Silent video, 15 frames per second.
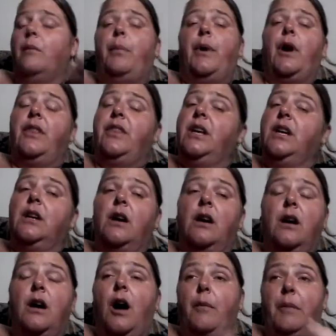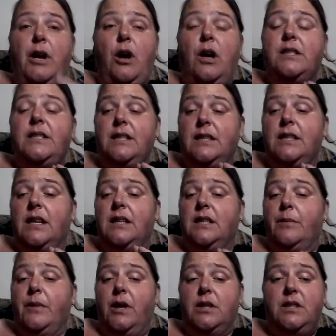But I think, I mean, I did say
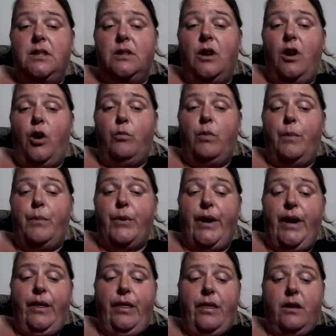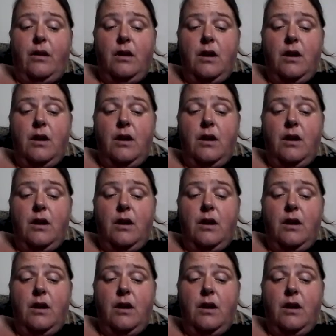something. I didn't hold my breath.